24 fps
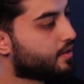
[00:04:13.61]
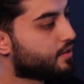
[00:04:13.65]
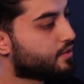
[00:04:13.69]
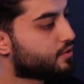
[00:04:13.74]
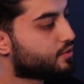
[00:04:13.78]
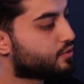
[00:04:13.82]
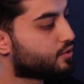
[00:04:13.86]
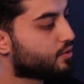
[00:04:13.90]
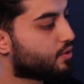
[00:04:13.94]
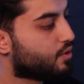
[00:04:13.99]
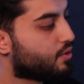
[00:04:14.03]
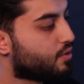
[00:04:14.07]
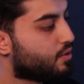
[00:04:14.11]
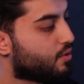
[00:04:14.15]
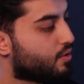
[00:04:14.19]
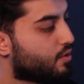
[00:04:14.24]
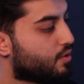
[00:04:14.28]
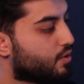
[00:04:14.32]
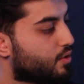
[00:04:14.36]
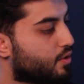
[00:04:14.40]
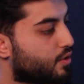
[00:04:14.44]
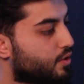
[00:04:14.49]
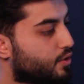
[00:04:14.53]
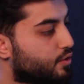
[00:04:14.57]

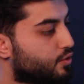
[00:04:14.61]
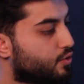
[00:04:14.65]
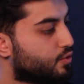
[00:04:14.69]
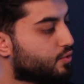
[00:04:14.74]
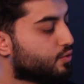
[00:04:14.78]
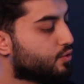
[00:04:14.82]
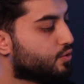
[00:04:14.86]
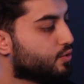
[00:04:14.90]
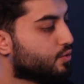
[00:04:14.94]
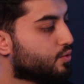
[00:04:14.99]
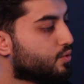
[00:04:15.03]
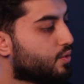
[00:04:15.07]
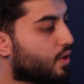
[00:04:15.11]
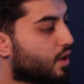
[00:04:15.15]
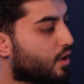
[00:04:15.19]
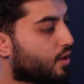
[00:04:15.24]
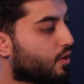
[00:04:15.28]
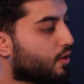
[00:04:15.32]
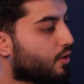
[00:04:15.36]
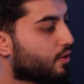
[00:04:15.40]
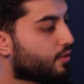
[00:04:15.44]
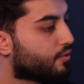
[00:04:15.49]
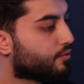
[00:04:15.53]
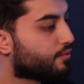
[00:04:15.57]
So you do a
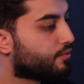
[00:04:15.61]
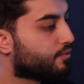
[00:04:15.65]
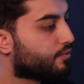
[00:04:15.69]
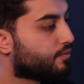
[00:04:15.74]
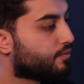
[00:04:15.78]
lot of